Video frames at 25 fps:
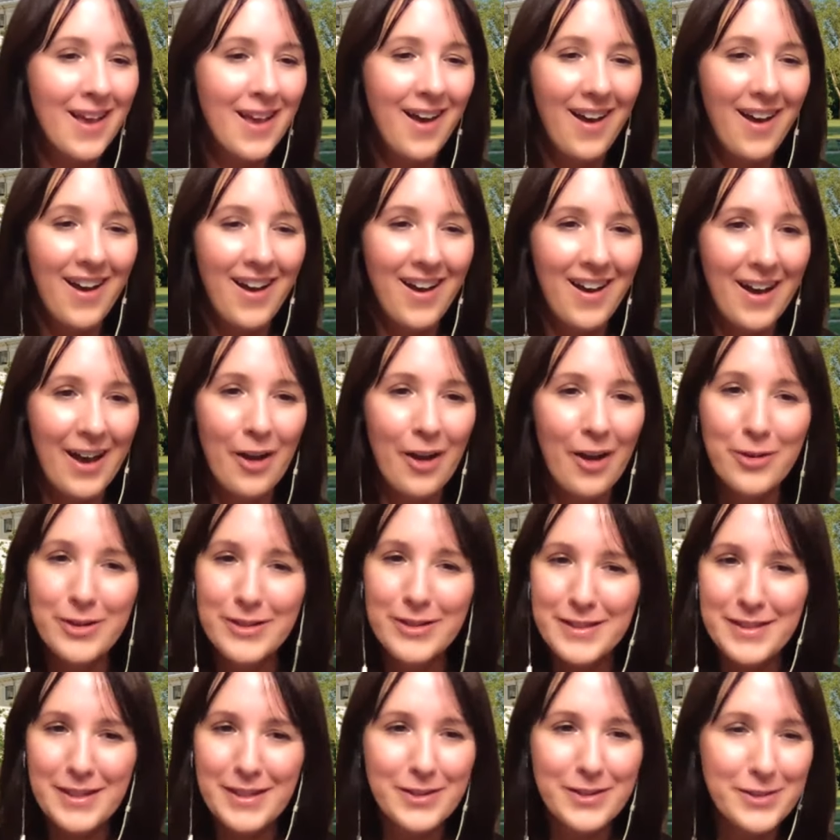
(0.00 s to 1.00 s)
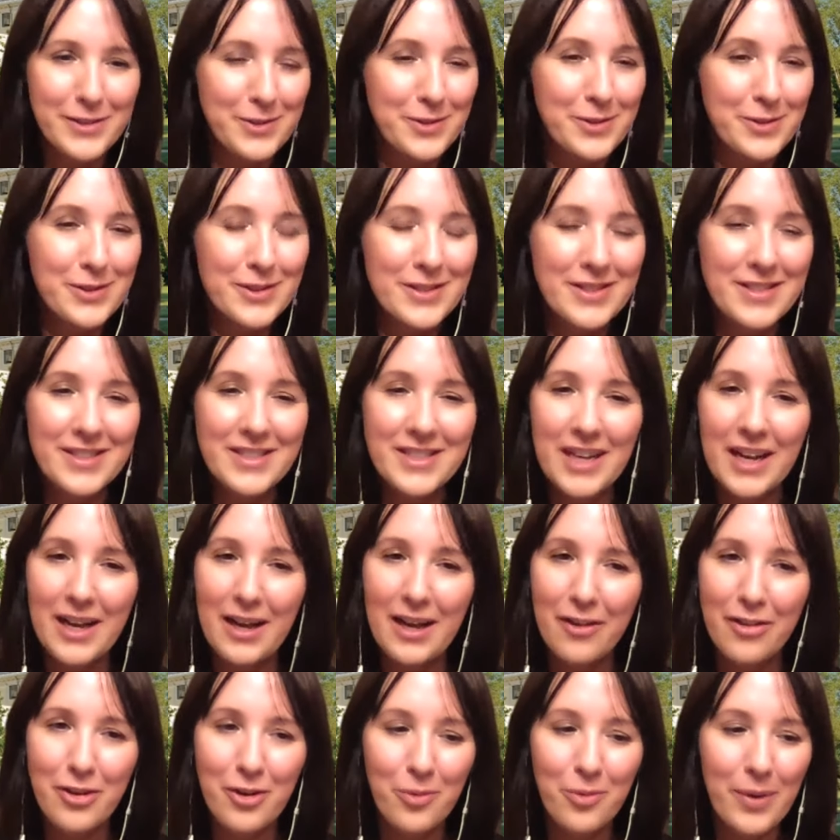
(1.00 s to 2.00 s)
Uh, I always tell students to check
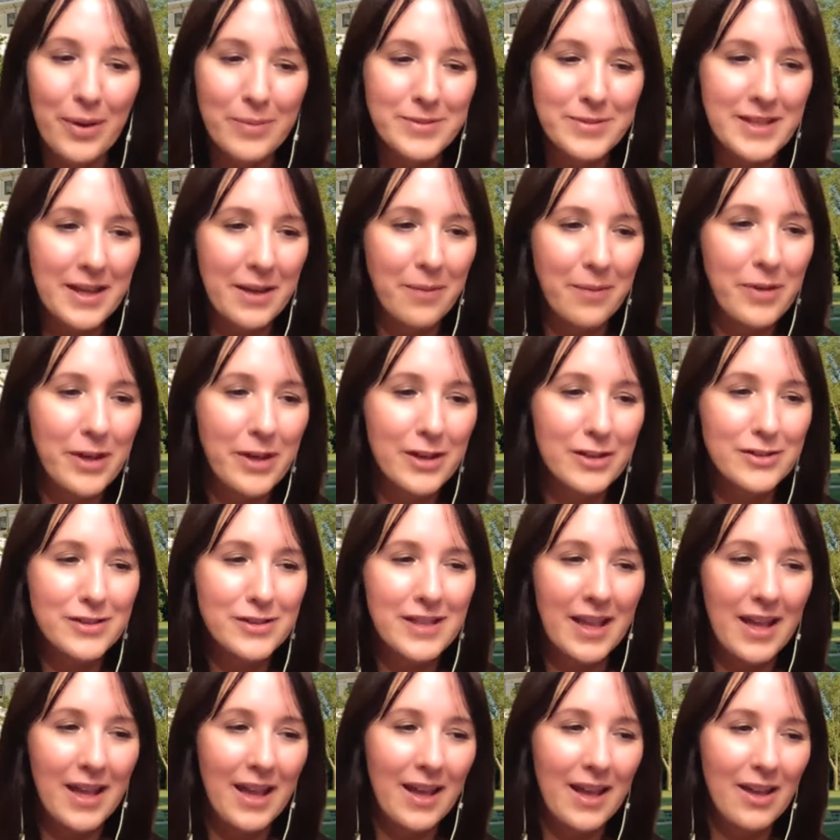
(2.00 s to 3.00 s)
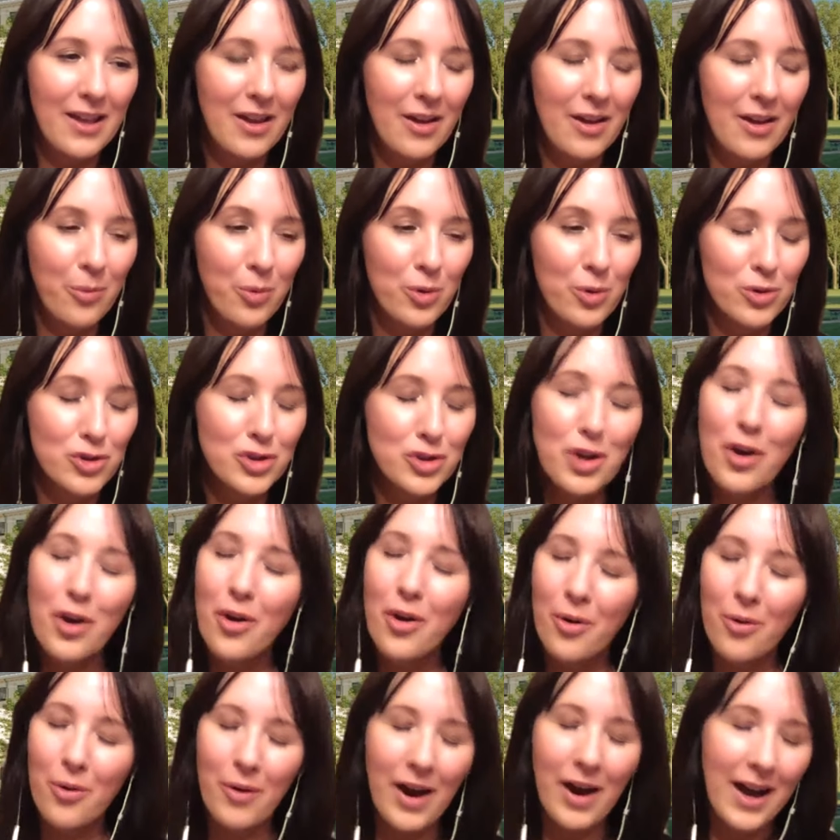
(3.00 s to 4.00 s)
out their website because they will
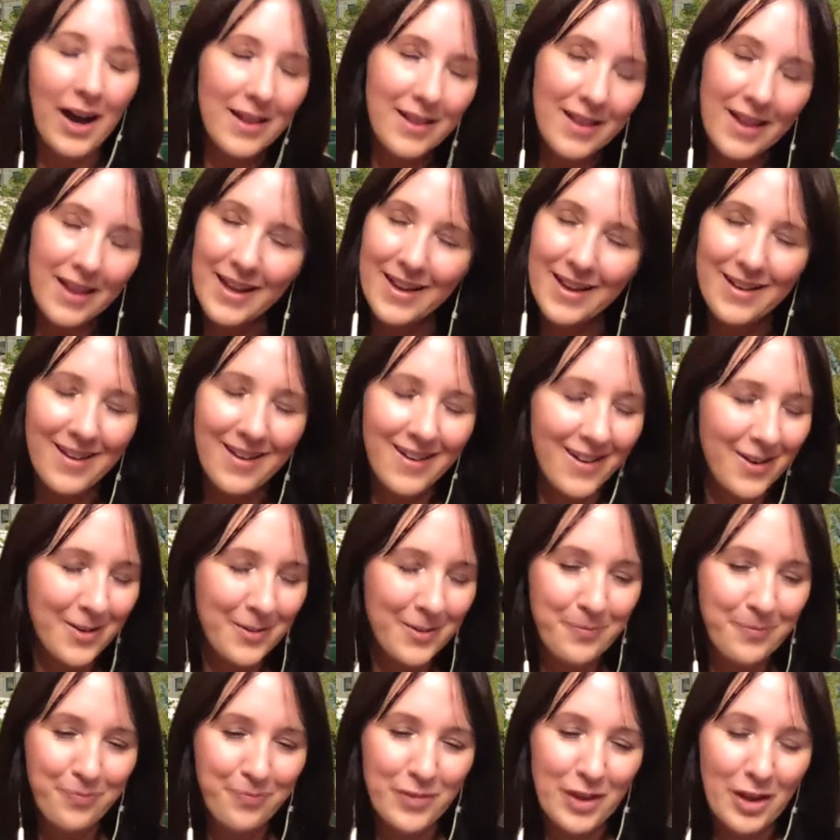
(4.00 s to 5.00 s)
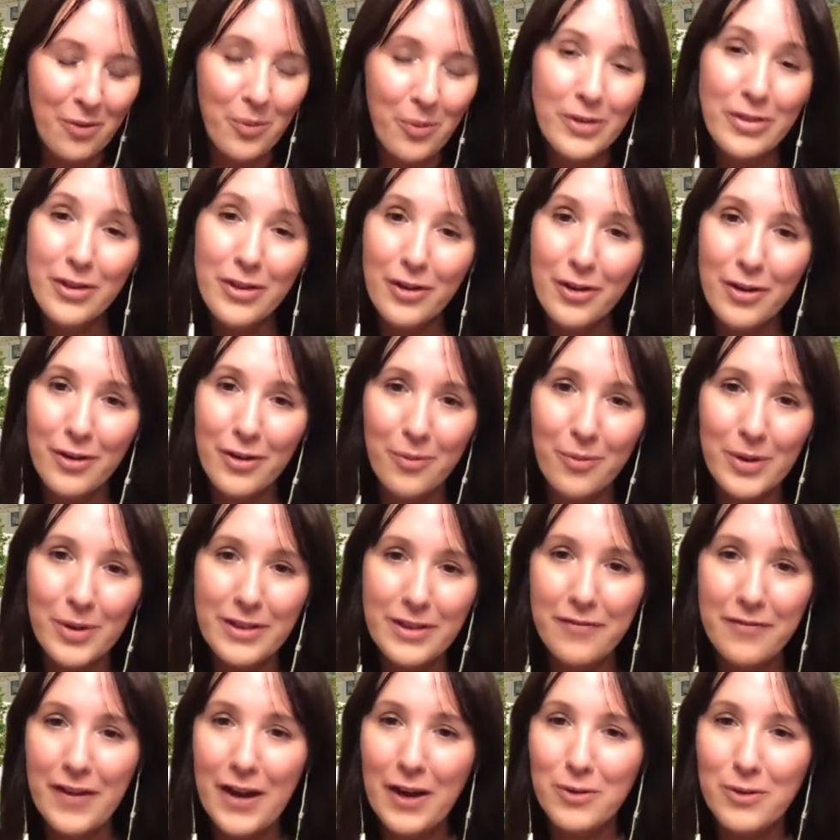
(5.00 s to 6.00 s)
show highlight um, what the what the
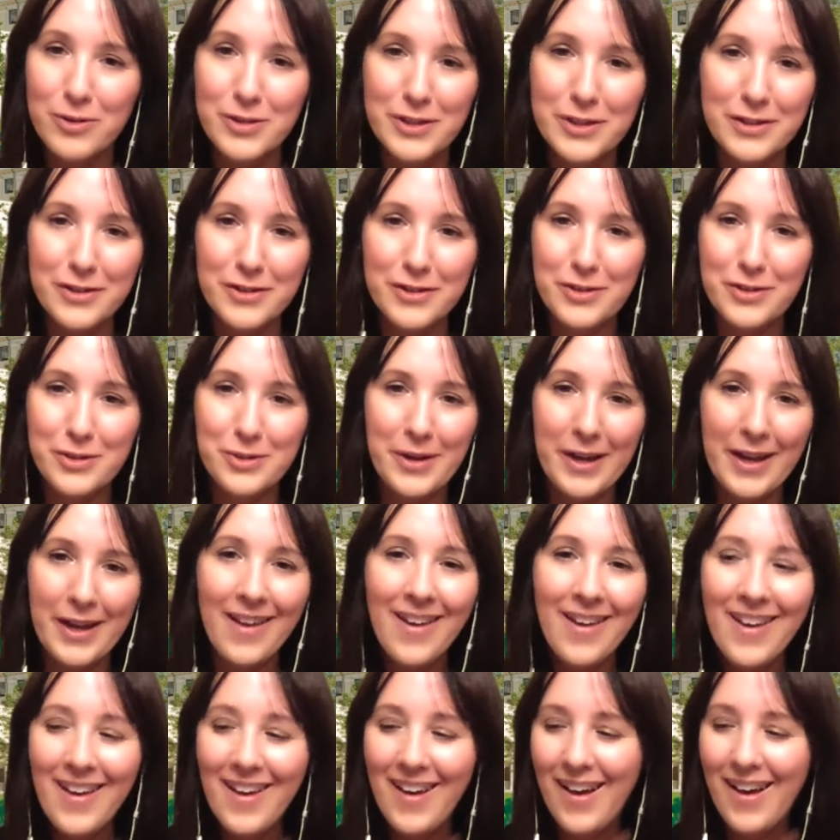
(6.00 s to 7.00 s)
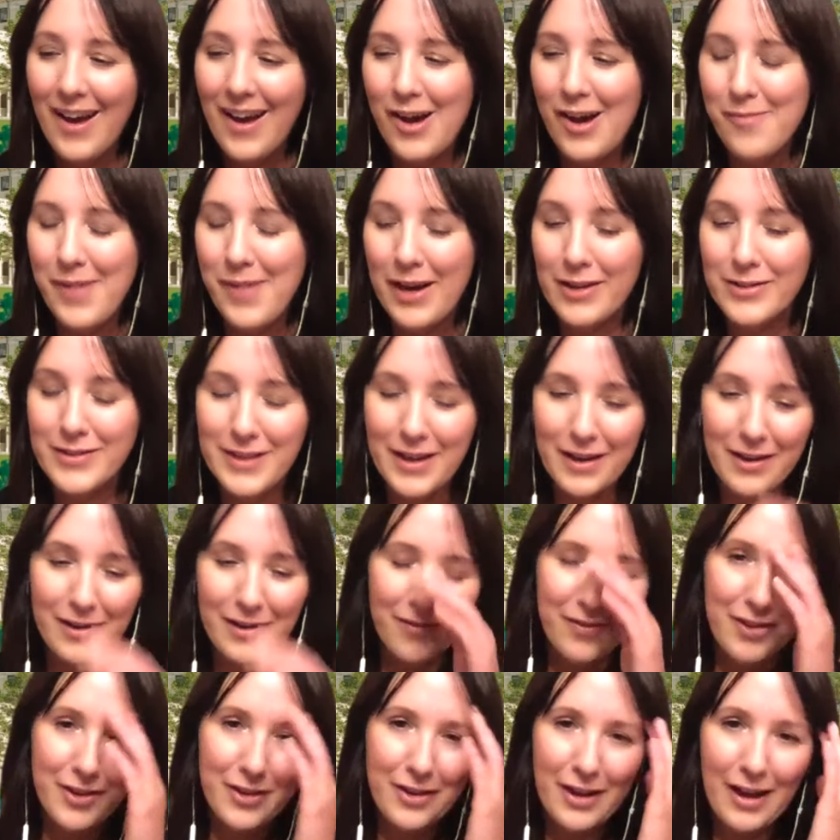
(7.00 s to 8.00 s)
faculty is doing um, outside
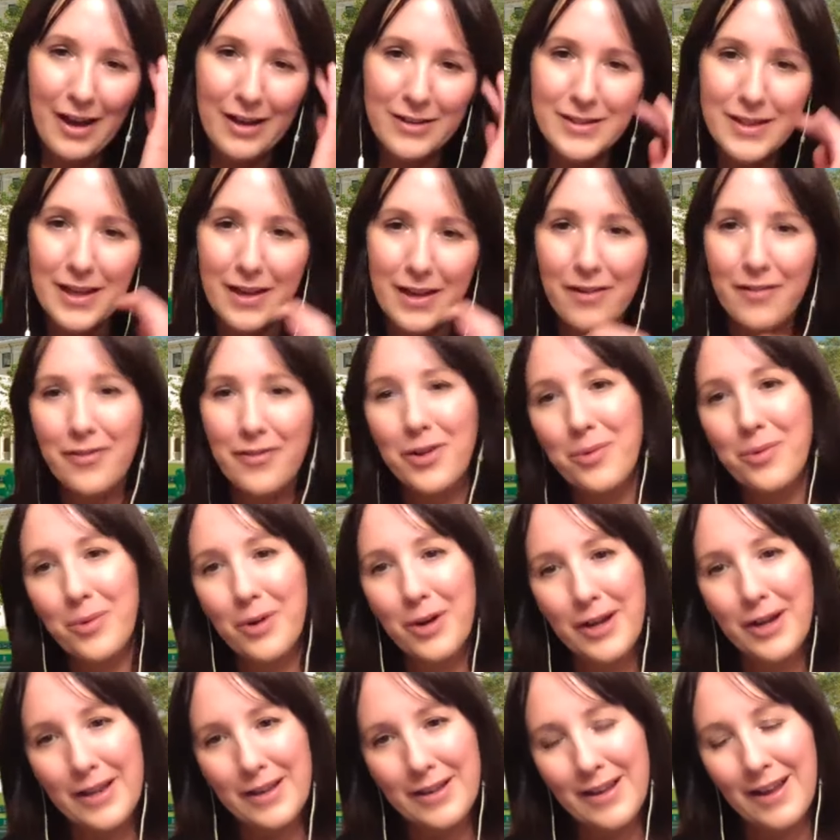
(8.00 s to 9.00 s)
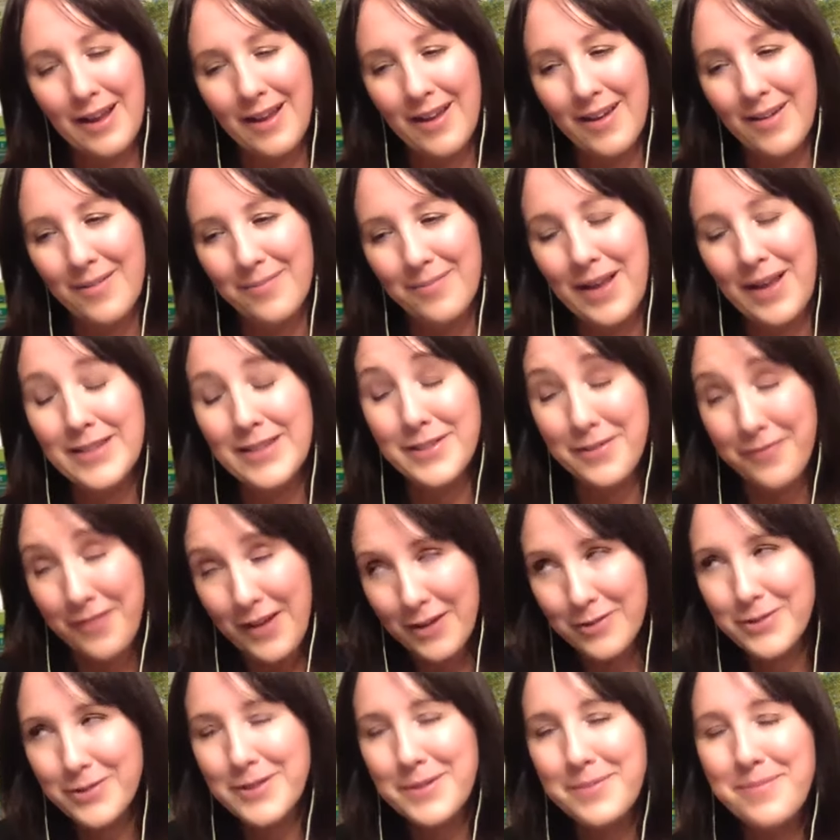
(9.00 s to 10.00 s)
of the outside of their work at, um, as a
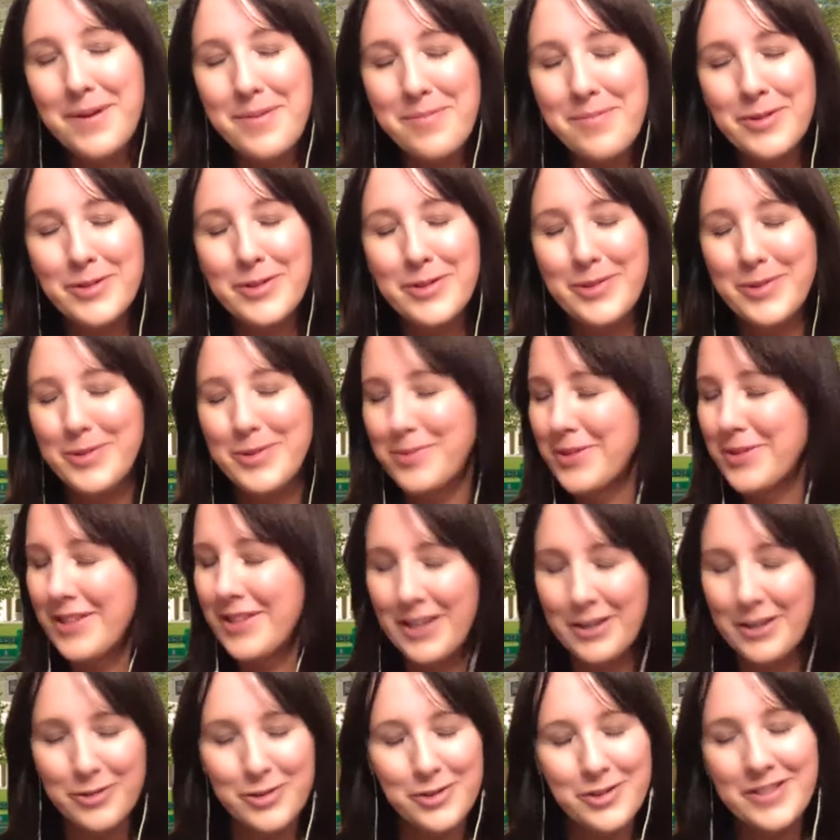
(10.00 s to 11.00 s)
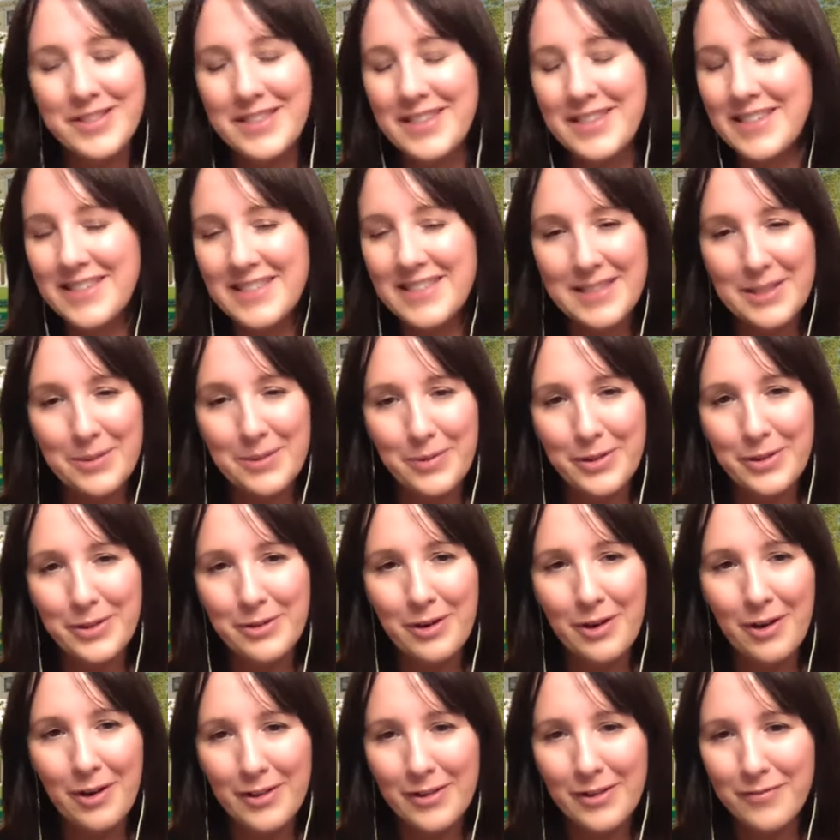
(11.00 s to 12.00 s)
faculty member. So it's really interesting to see what
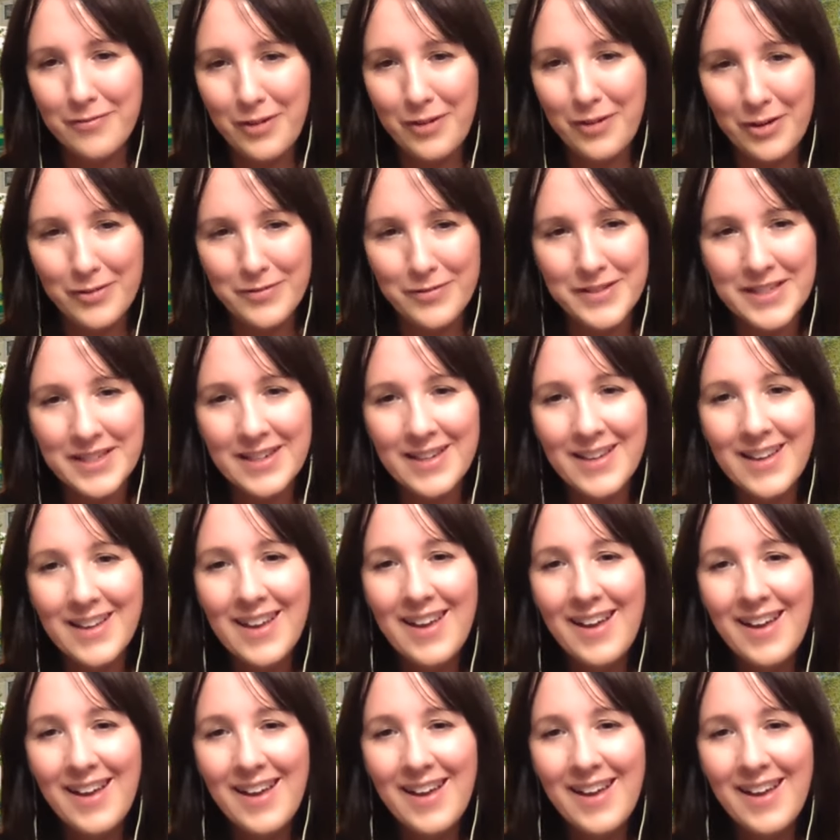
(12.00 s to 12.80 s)
they're all involved in.